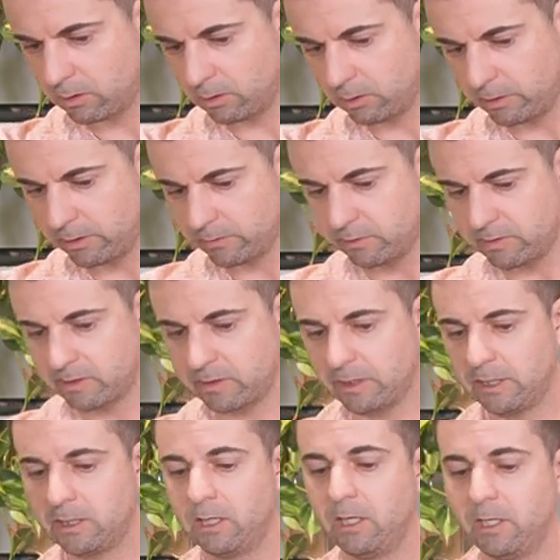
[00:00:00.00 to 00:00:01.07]
along the
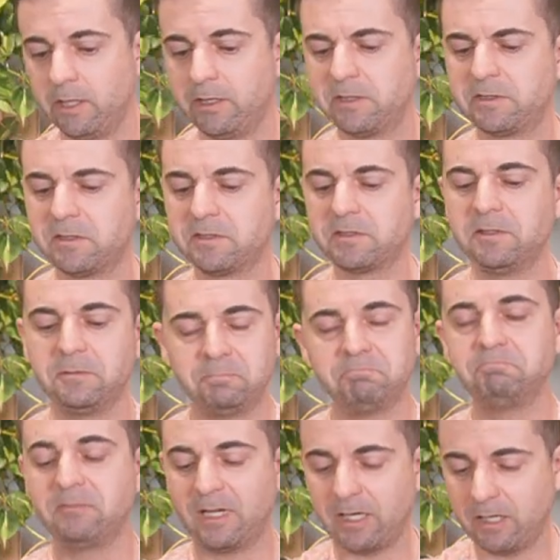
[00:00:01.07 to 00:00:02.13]
side. This is,
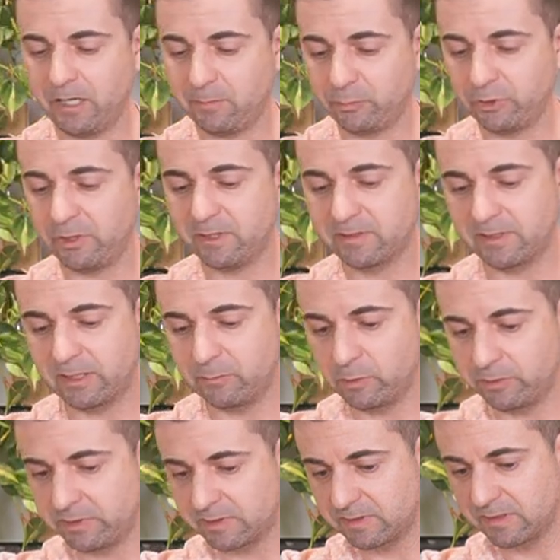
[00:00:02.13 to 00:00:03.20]
I'm pretty excited
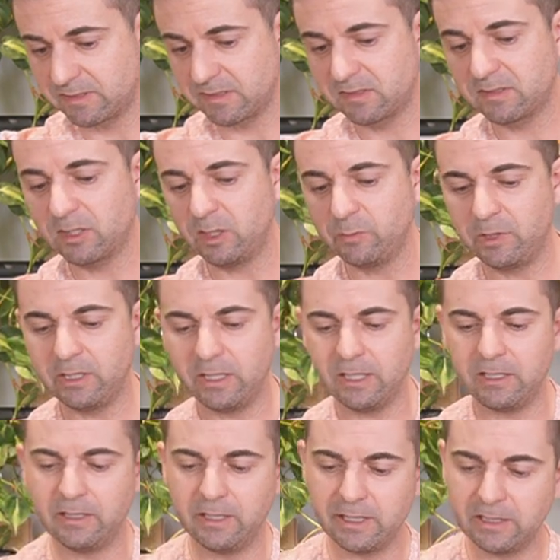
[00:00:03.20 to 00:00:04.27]
about this. This is going to be
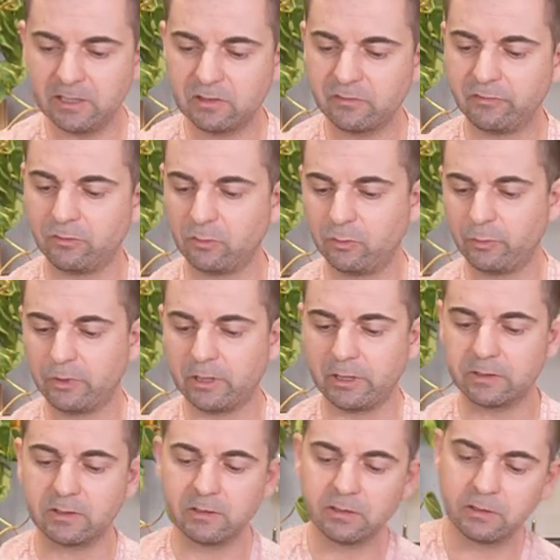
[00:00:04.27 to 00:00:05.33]
a nice full
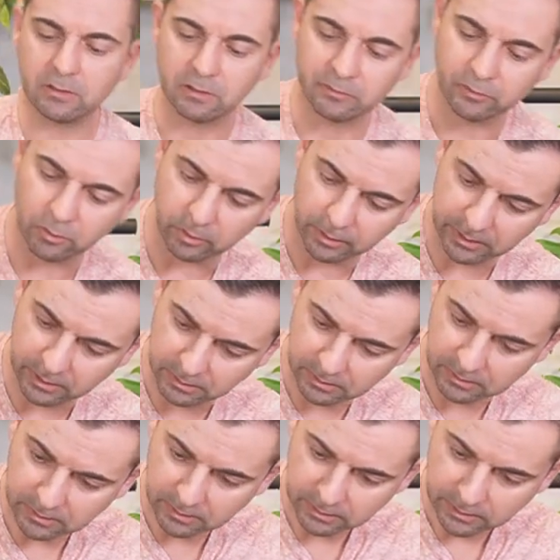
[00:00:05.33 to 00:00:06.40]
pot of Hoya.
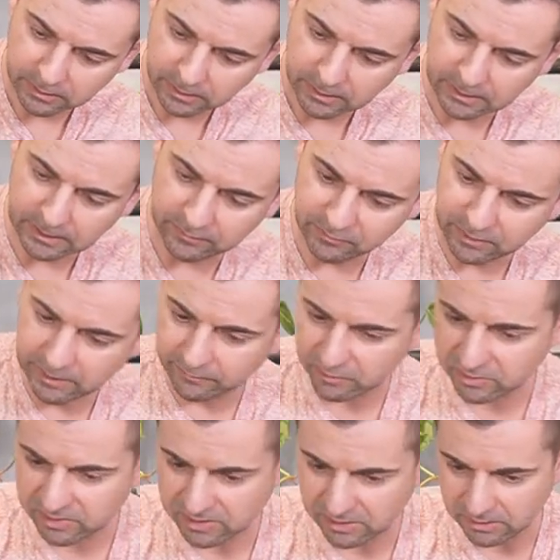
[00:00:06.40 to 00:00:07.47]
And I've
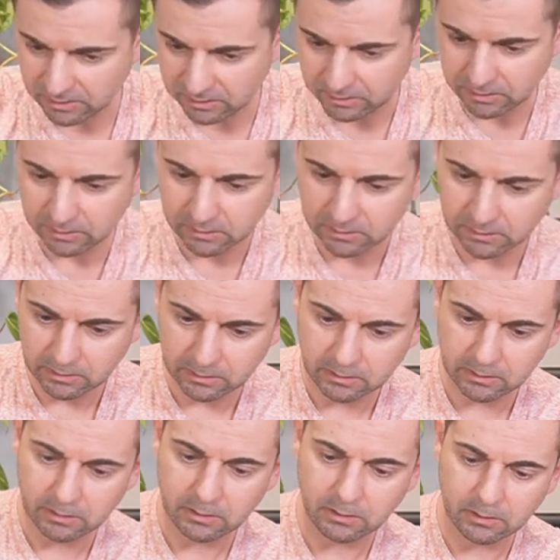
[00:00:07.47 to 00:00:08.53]
never seen
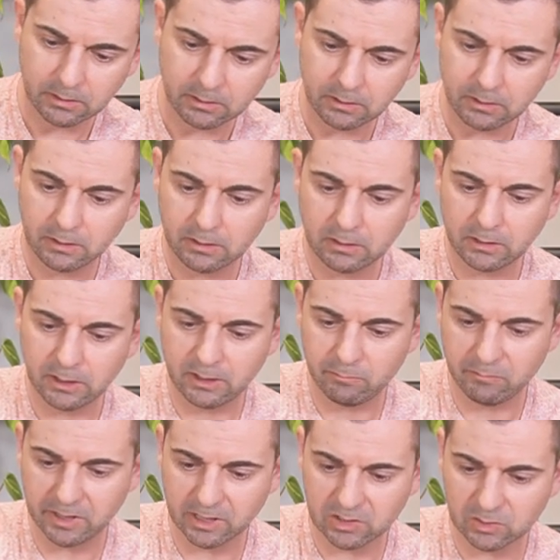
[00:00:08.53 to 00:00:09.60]
a
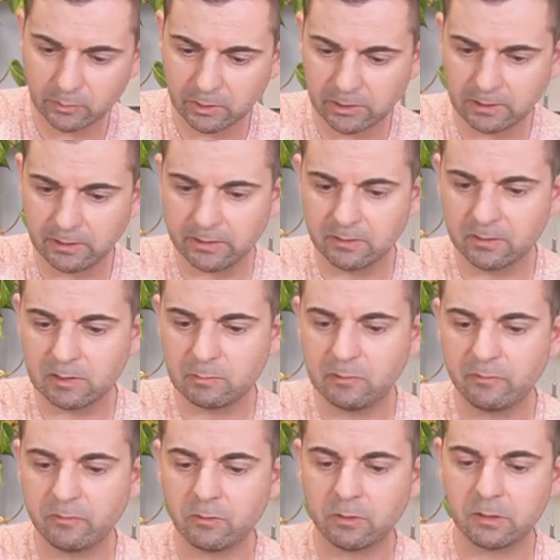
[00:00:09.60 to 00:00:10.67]
mixed pot like this
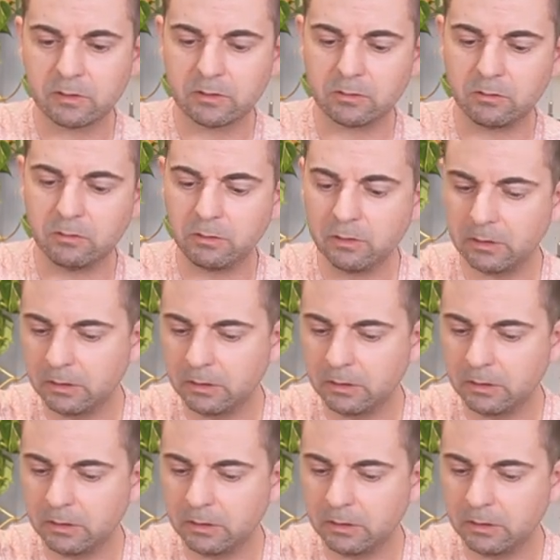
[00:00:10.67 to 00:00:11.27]
before, so